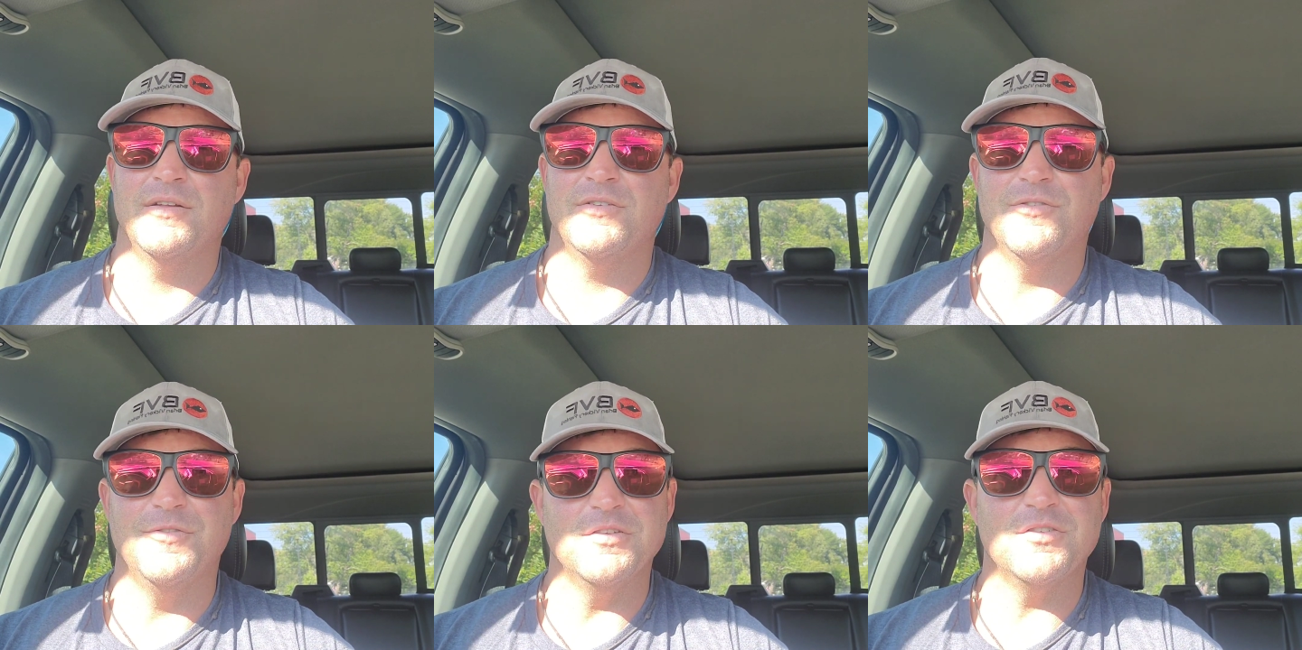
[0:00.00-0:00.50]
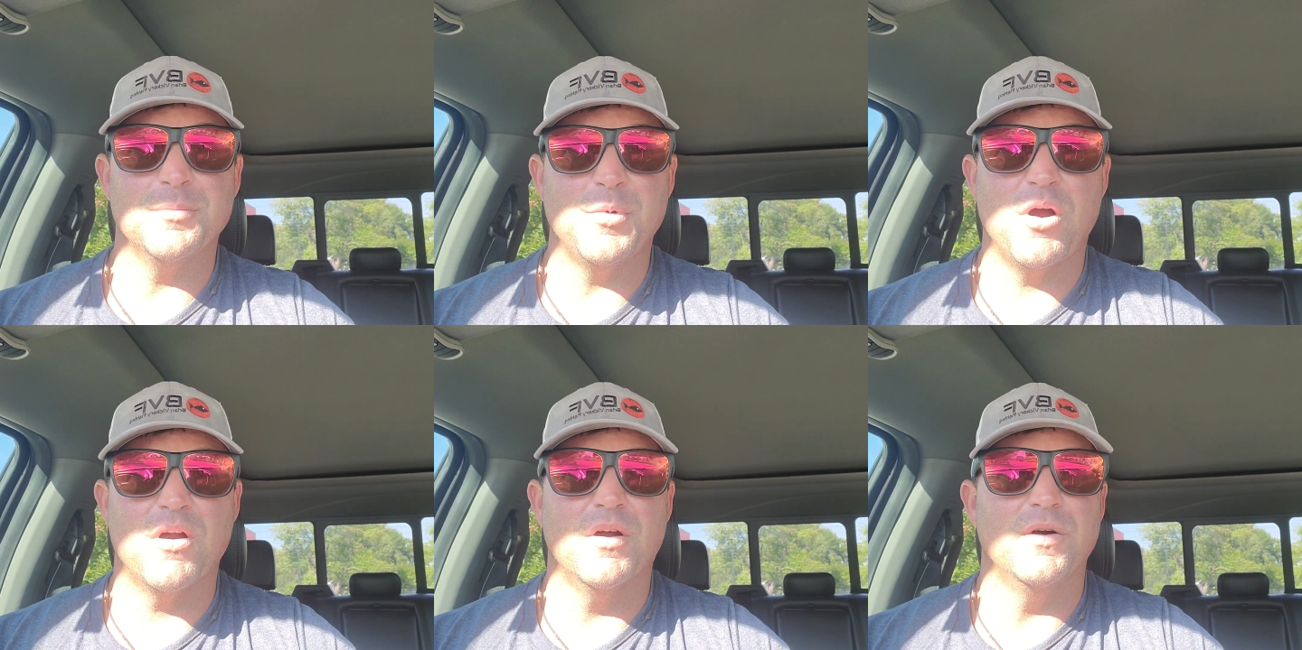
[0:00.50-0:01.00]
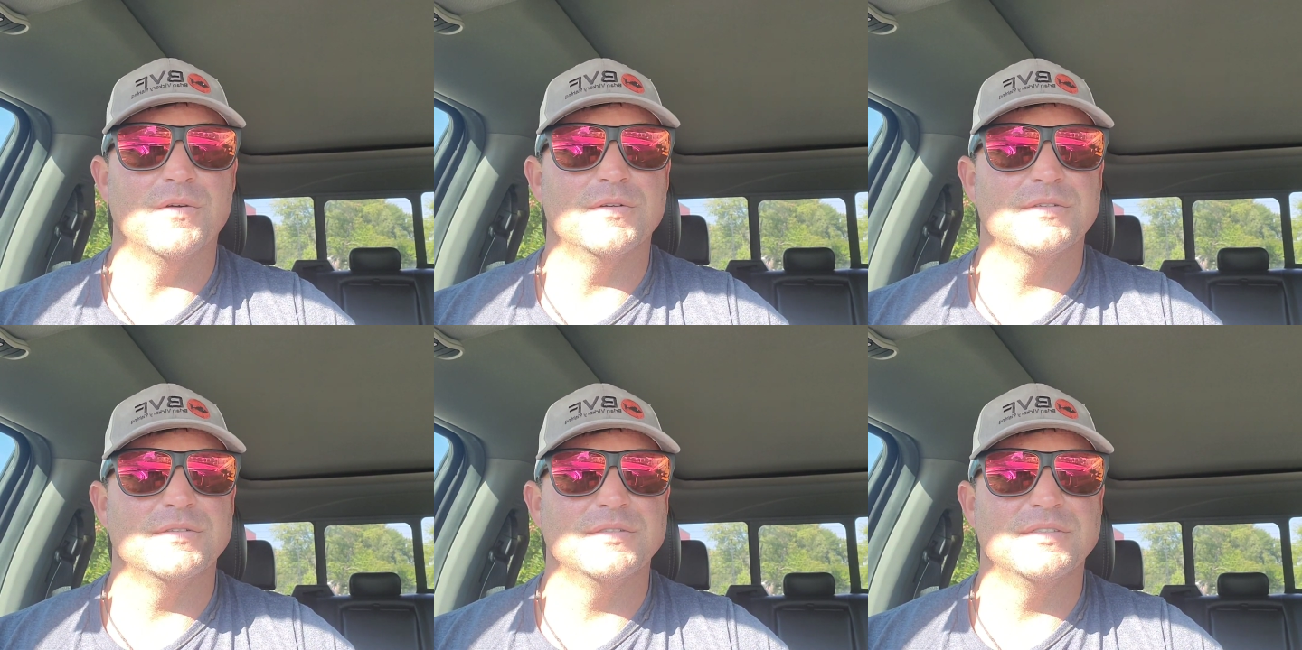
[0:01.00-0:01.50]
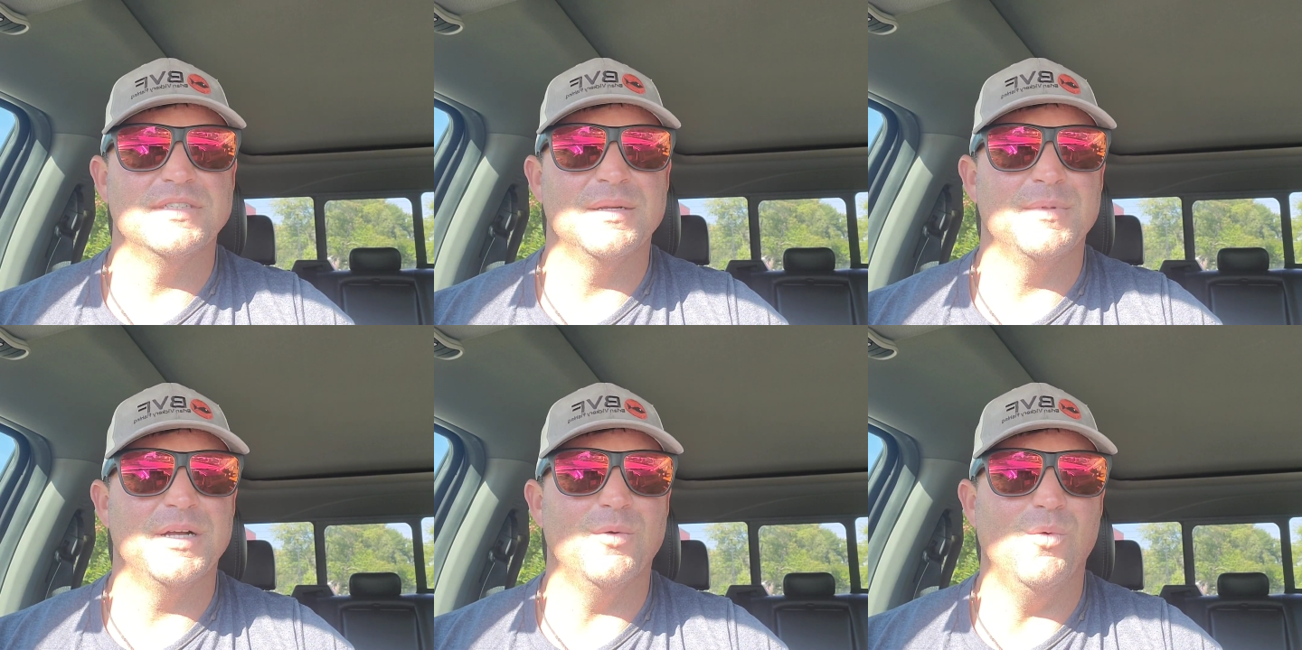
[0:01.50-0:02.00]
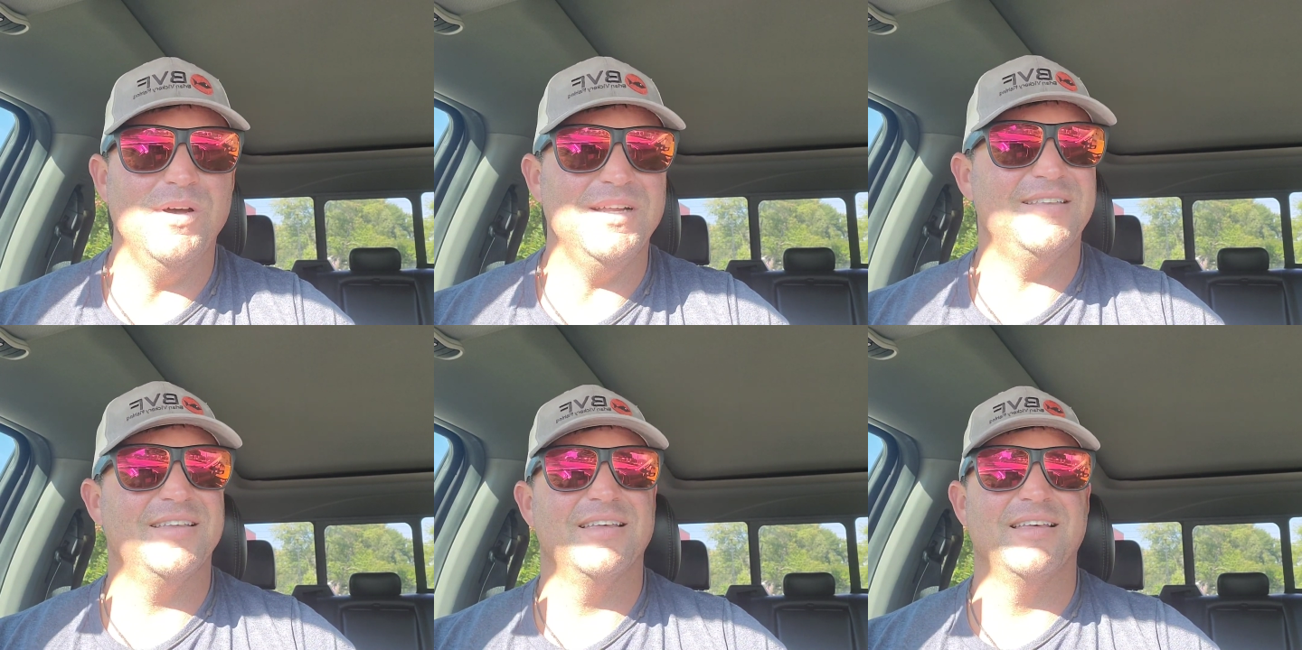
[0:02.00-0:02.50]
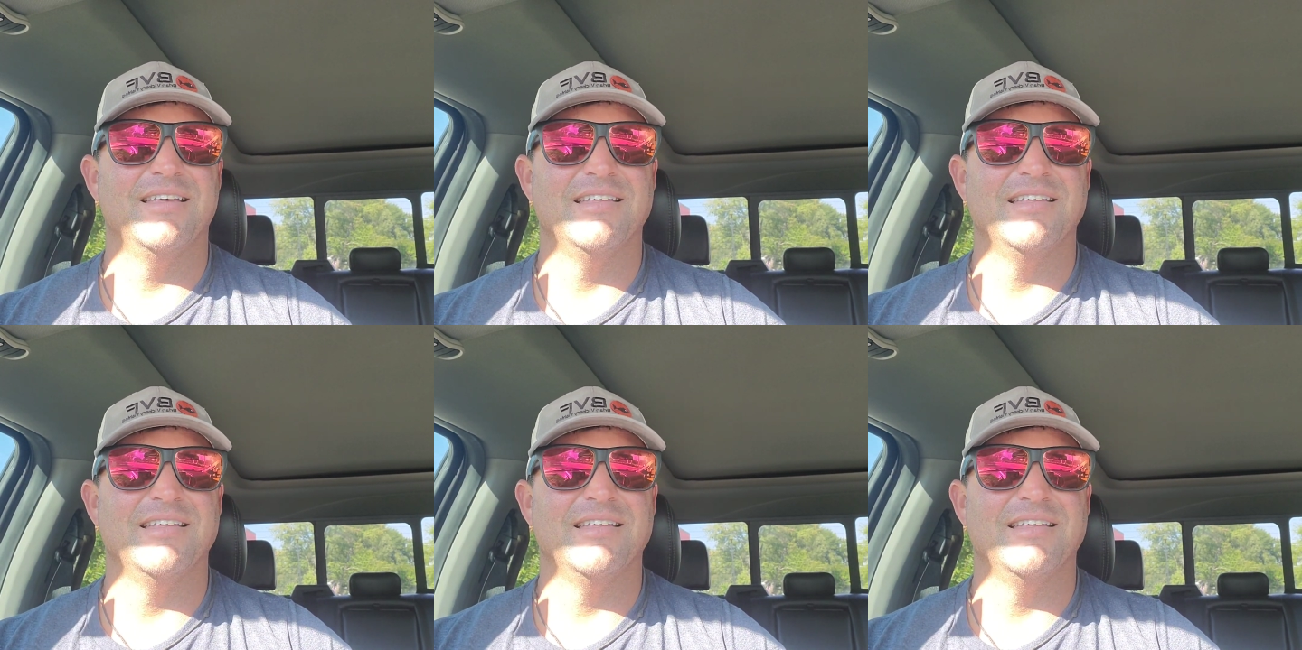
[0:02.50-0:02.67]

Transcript: to fish tomorrow. And I'm like, what?